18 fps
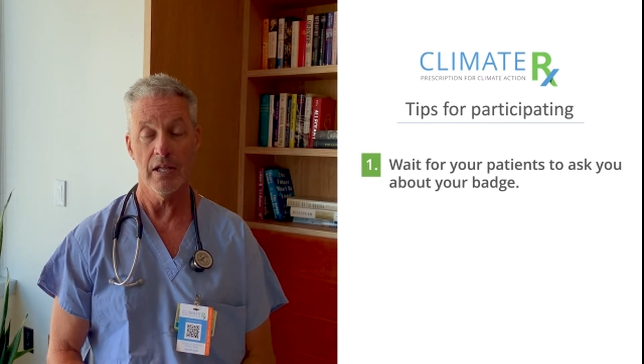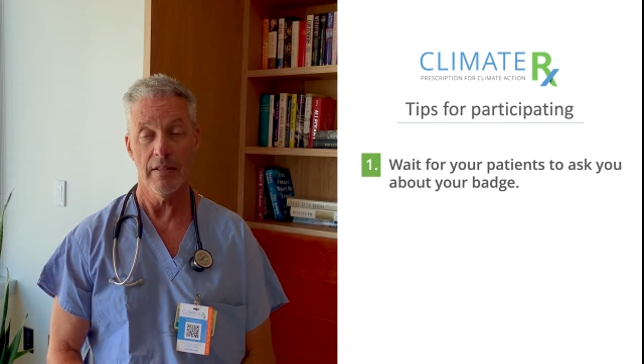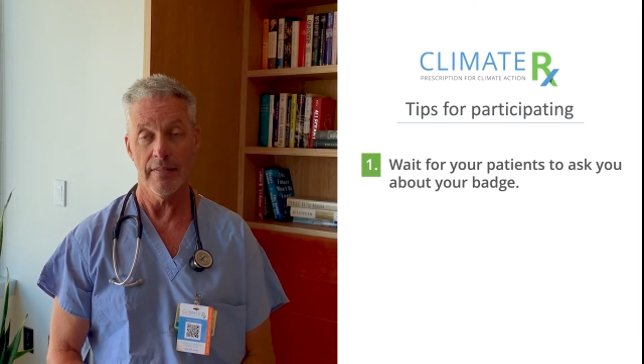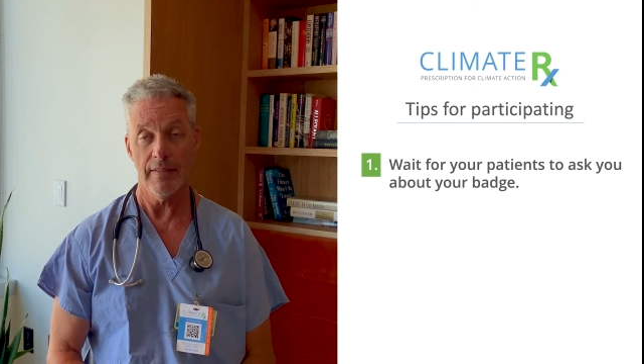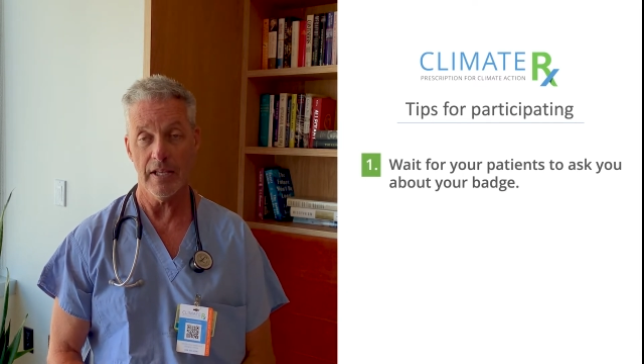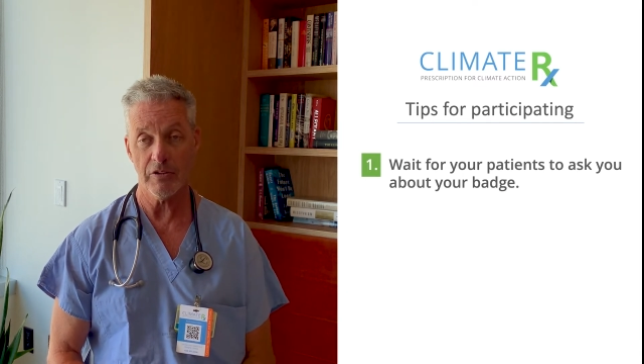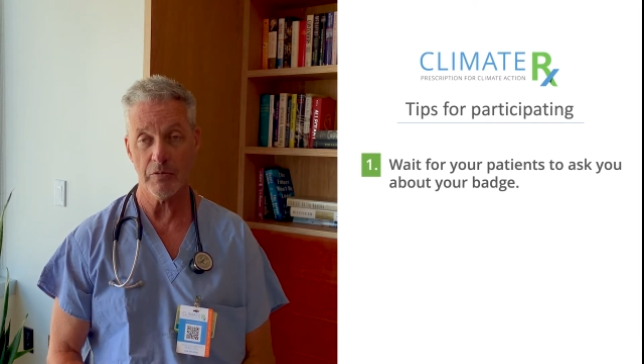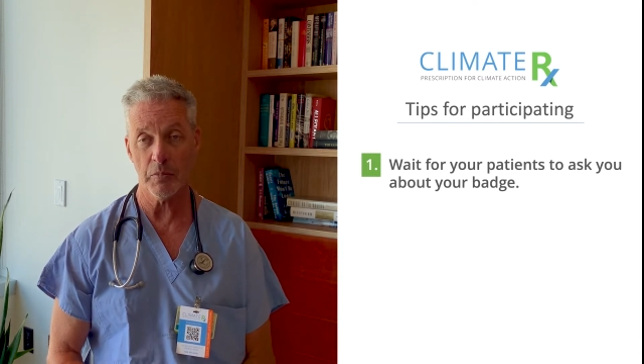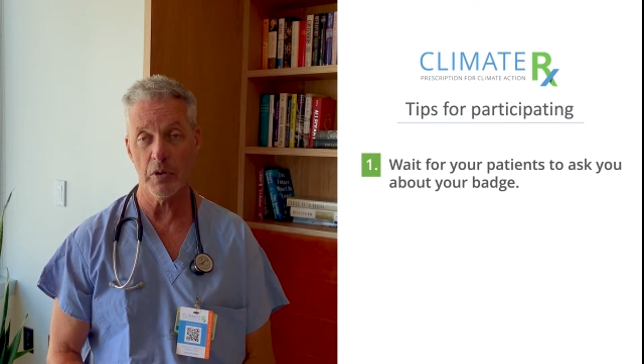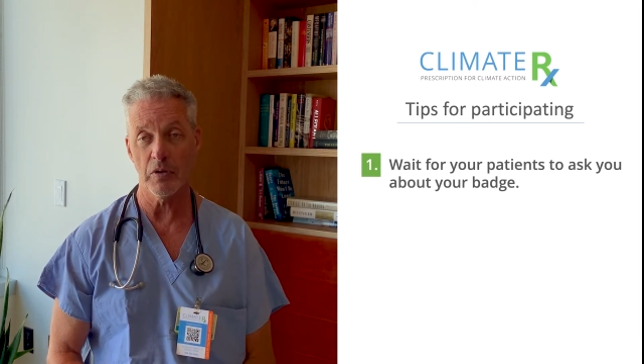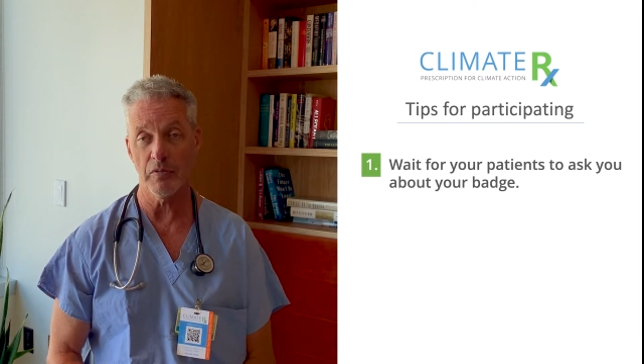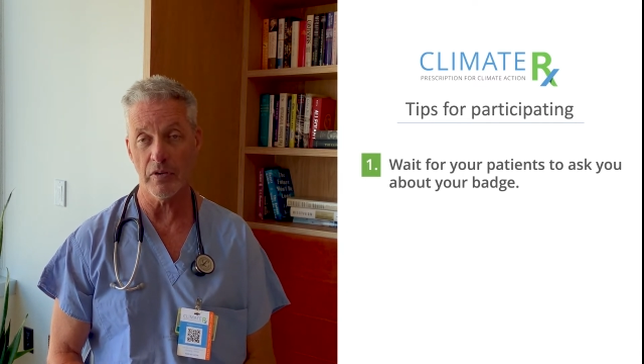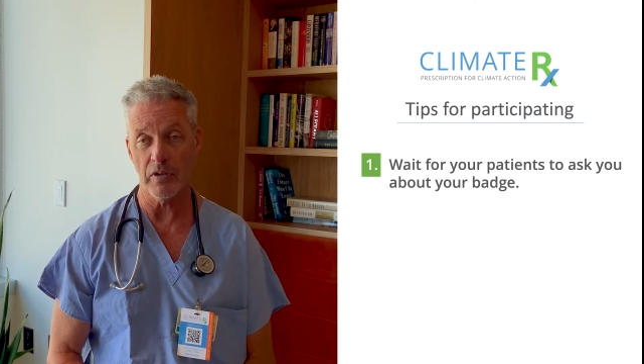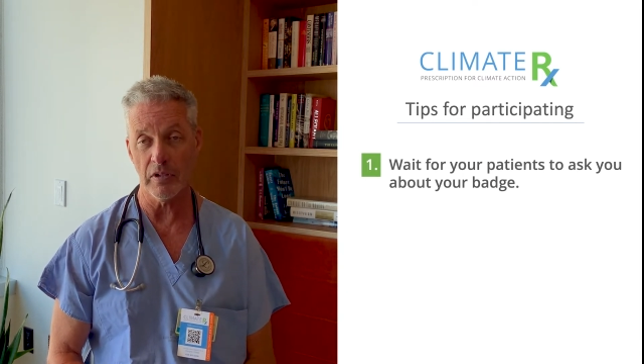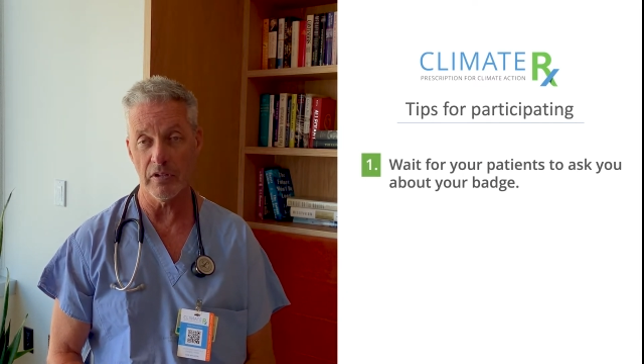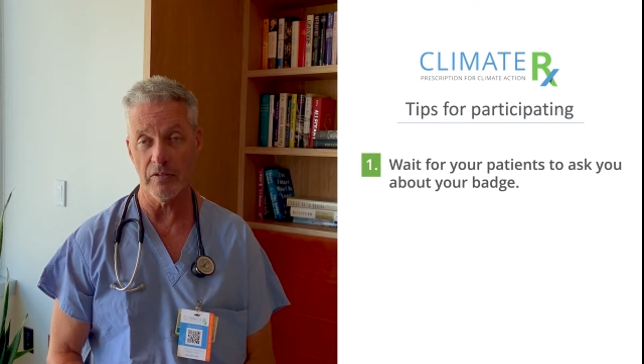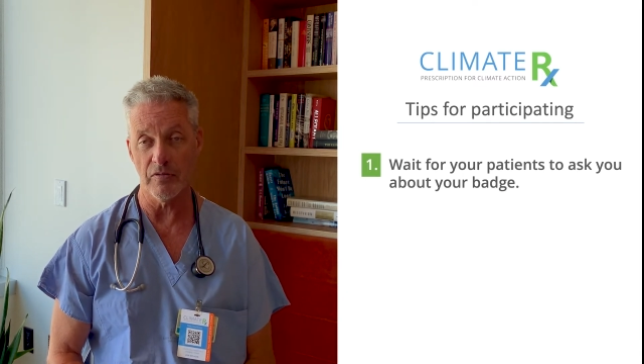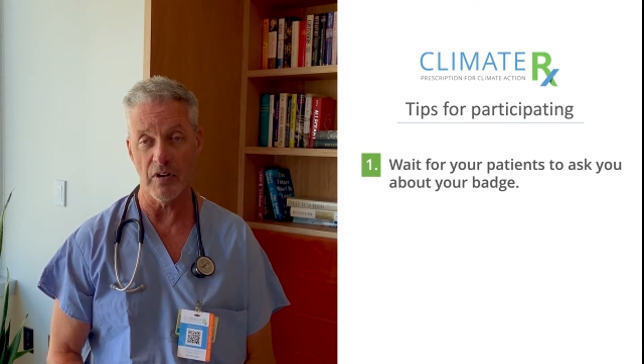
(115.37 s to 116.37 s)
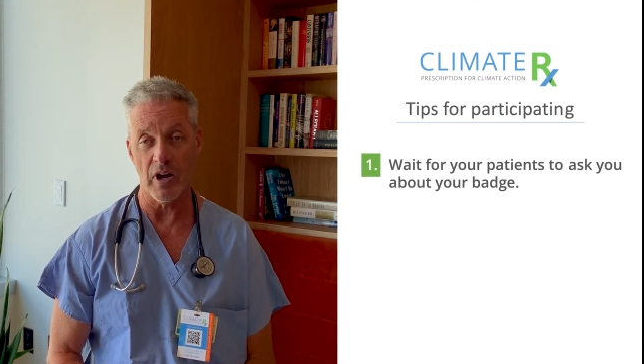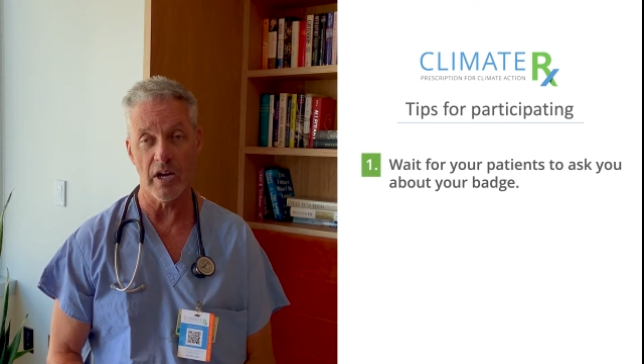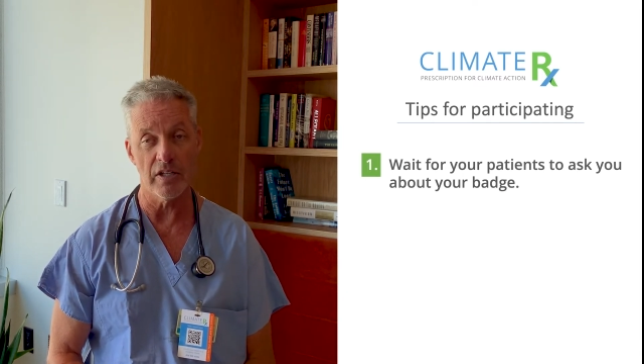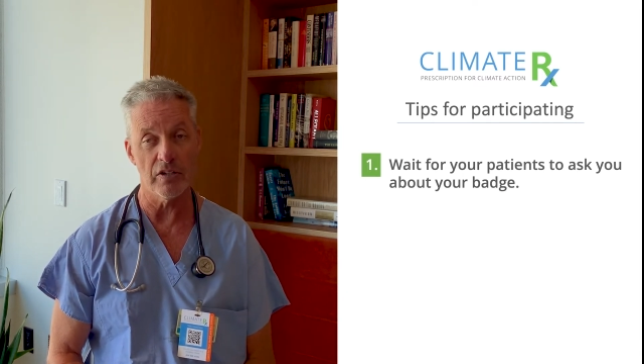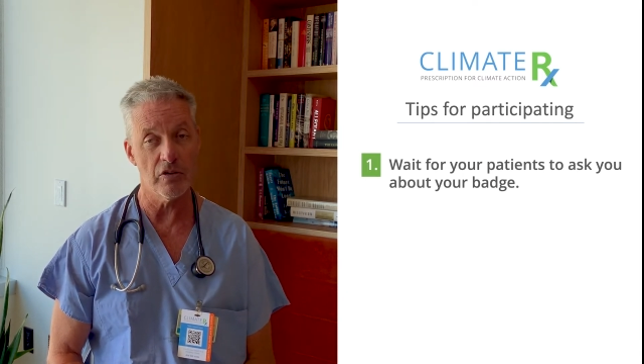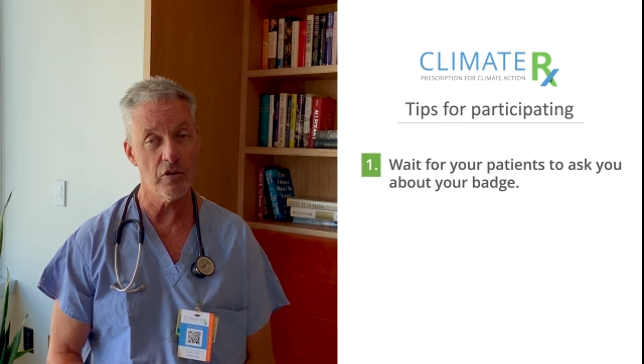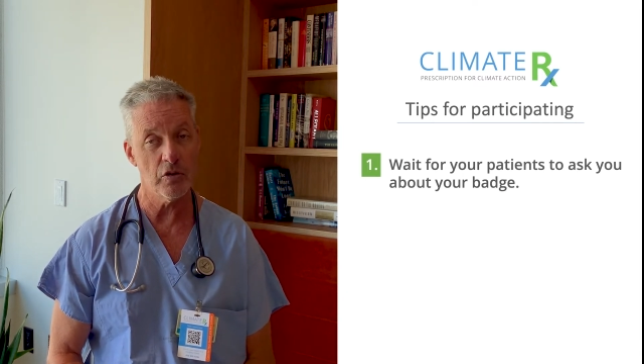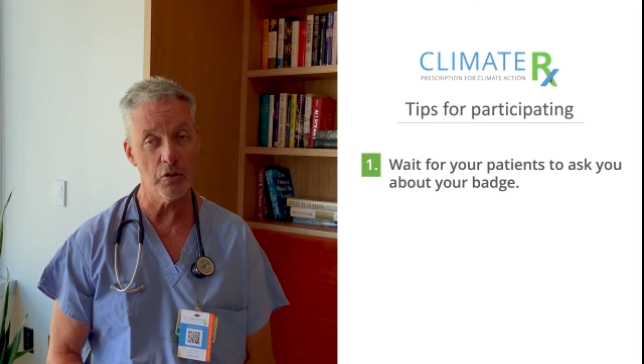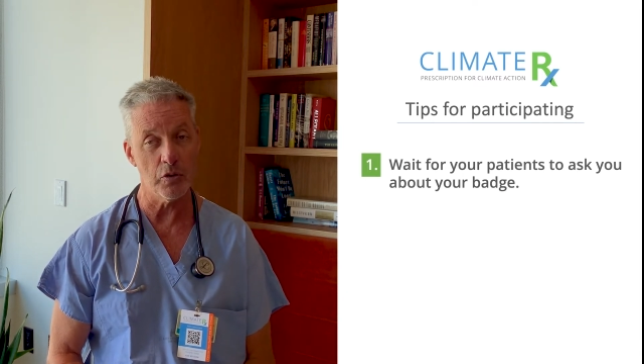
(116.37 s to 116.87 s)
that's perfectly fine
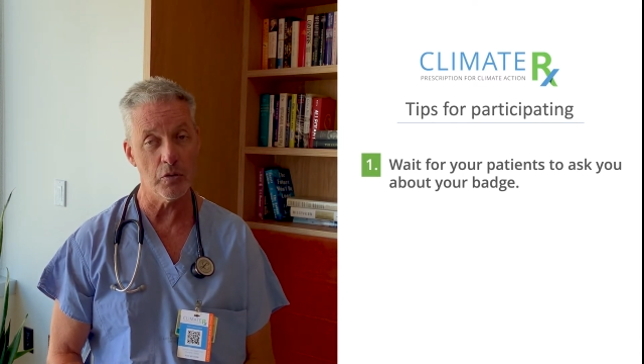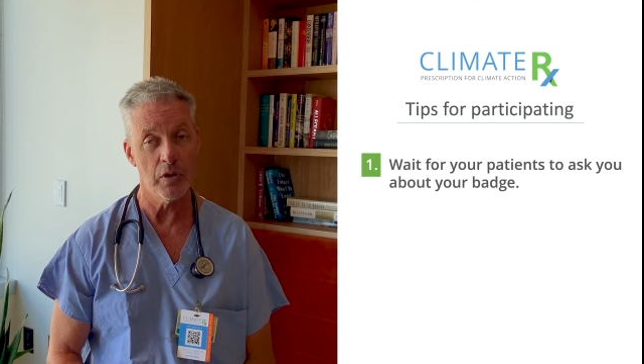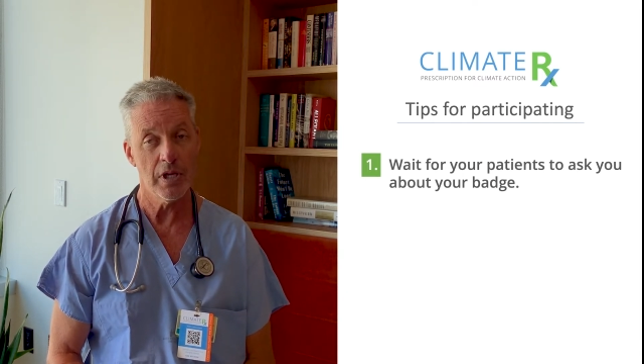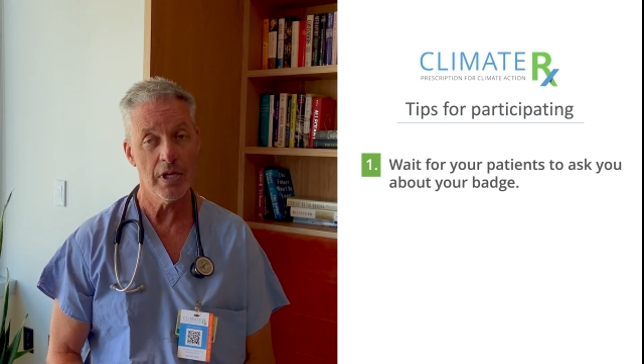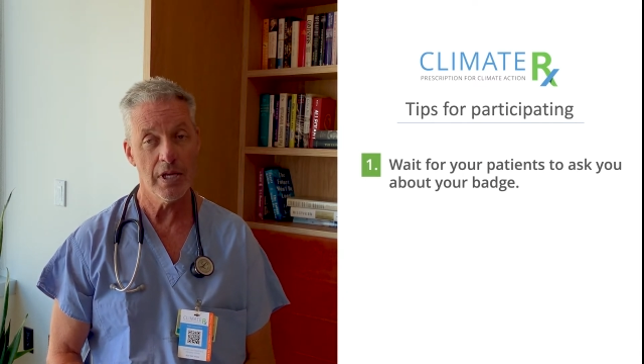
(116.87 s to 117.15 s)
too.